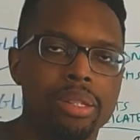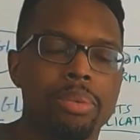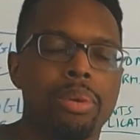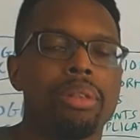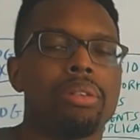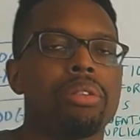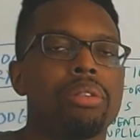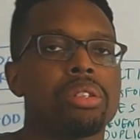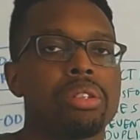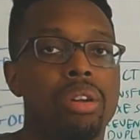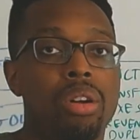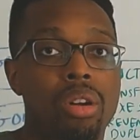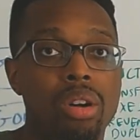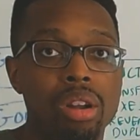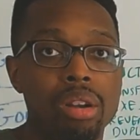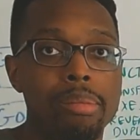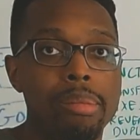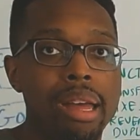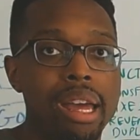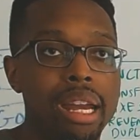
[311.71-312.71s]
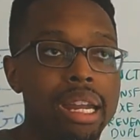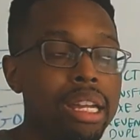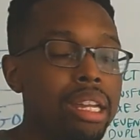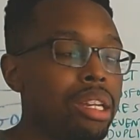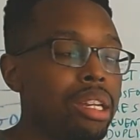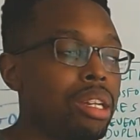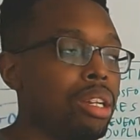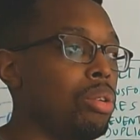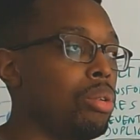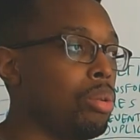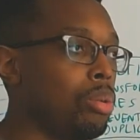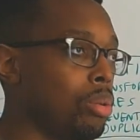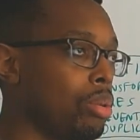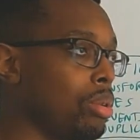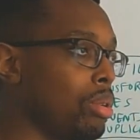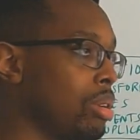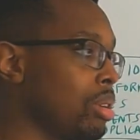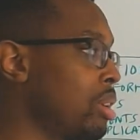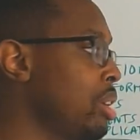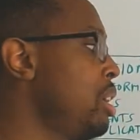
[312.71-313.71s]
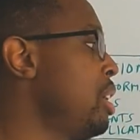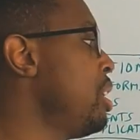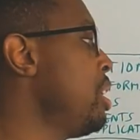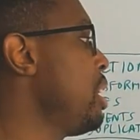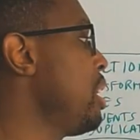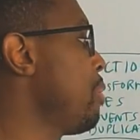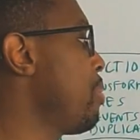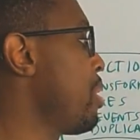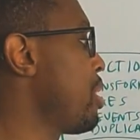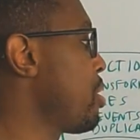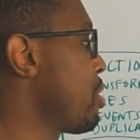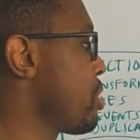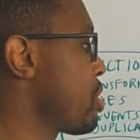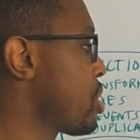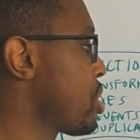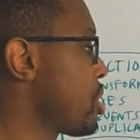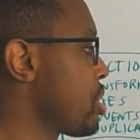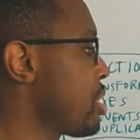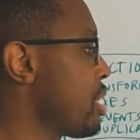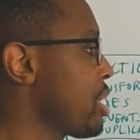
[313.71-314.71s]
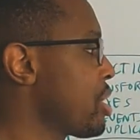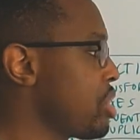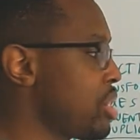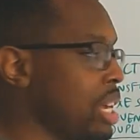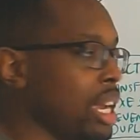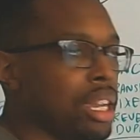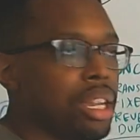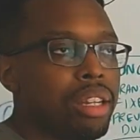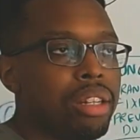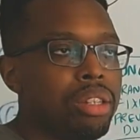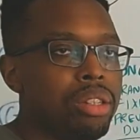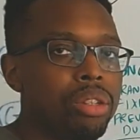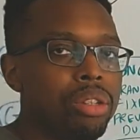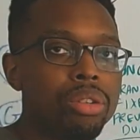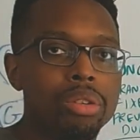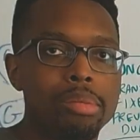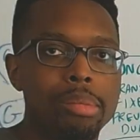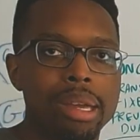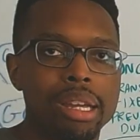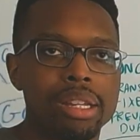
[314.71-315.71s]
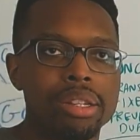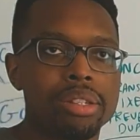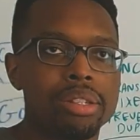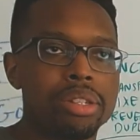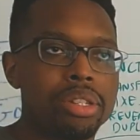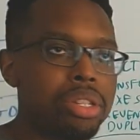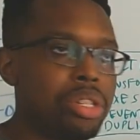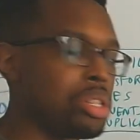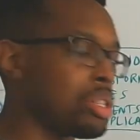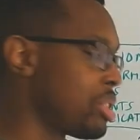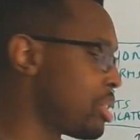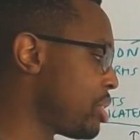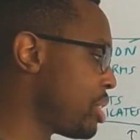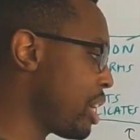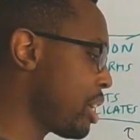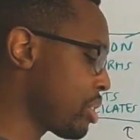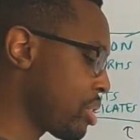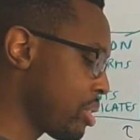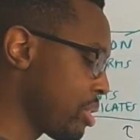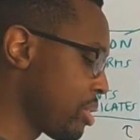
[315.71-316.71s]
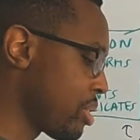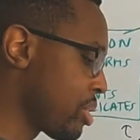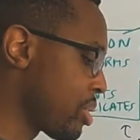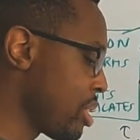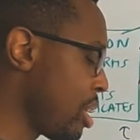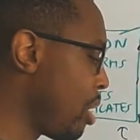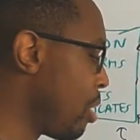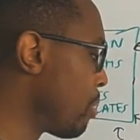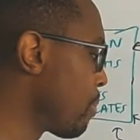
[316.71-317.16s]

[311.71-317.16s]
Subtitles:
whether it's automatic or whether it's just like checking you and making suggestions. So